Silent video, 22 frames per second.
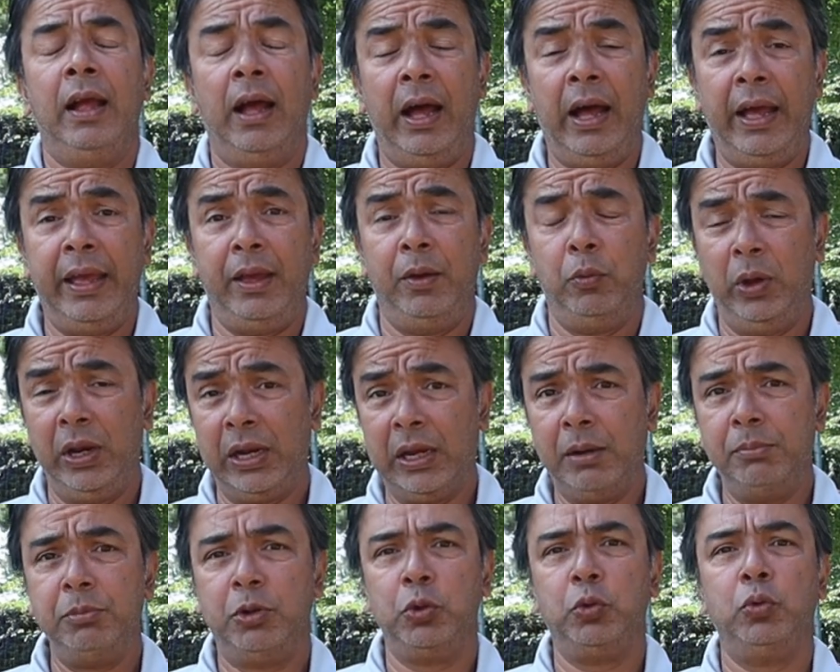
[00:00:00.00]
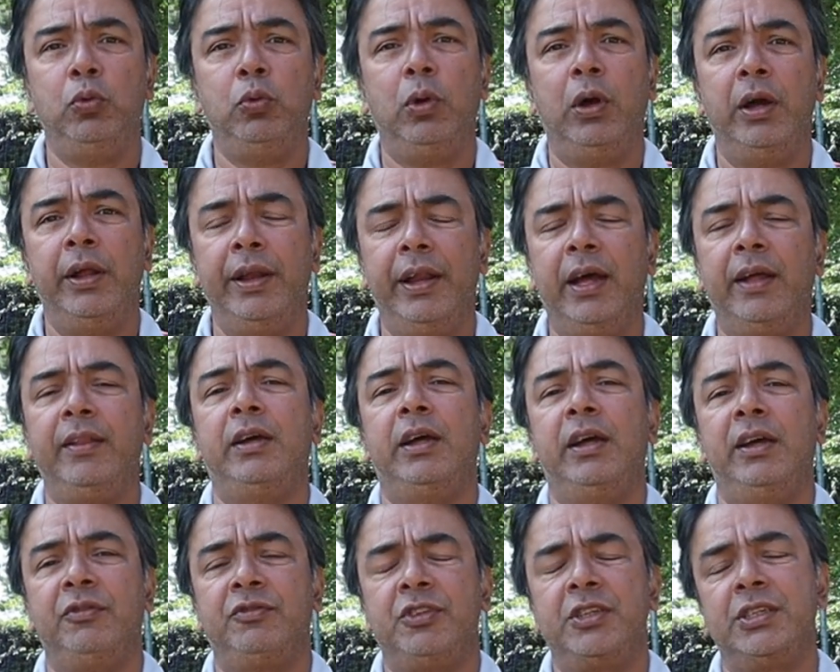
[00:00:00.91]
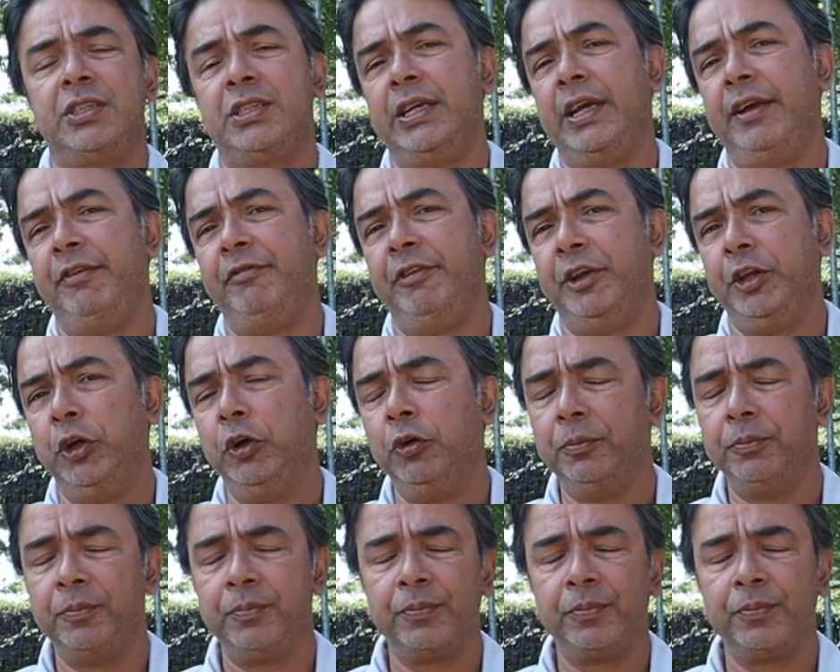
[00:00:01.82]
Hi, welcome to another FCCA video.